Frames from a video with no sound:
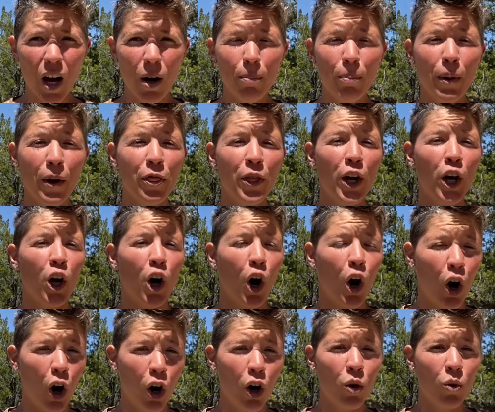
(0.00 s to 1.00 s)
But there
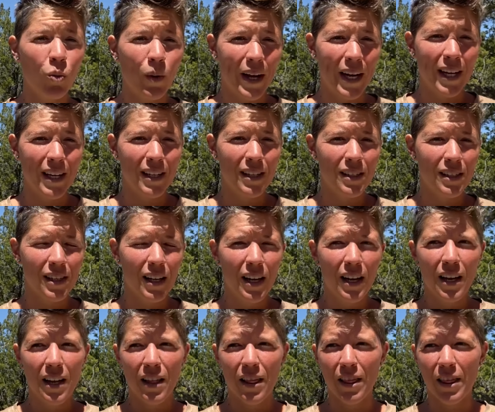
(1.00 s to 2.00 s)
are ways
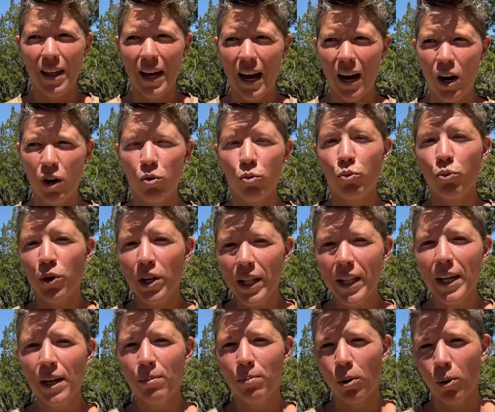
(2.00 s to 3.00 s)
that are
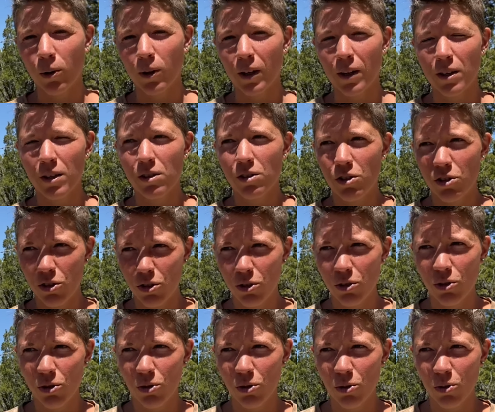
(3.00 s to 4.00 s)
really important
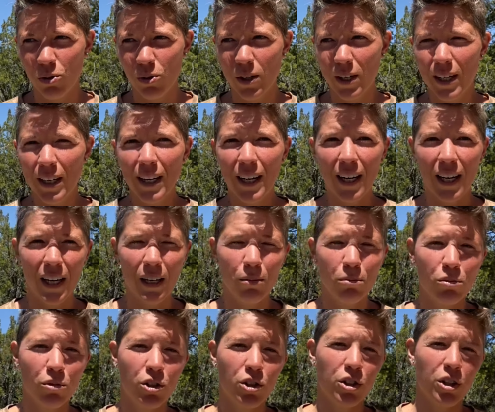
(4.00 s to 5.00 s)
to
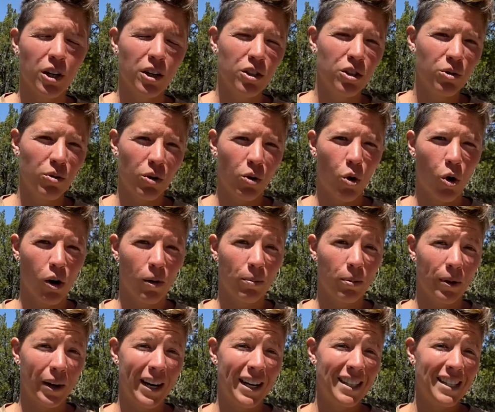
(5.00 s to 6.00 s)
start to
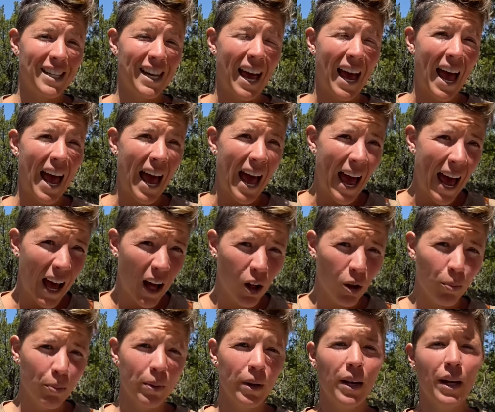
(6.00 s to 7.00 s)
incorporate to
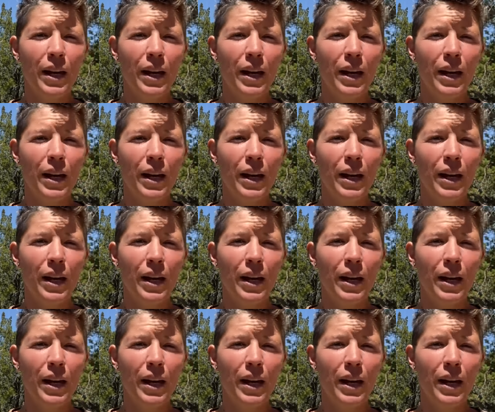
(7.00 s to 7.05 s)
help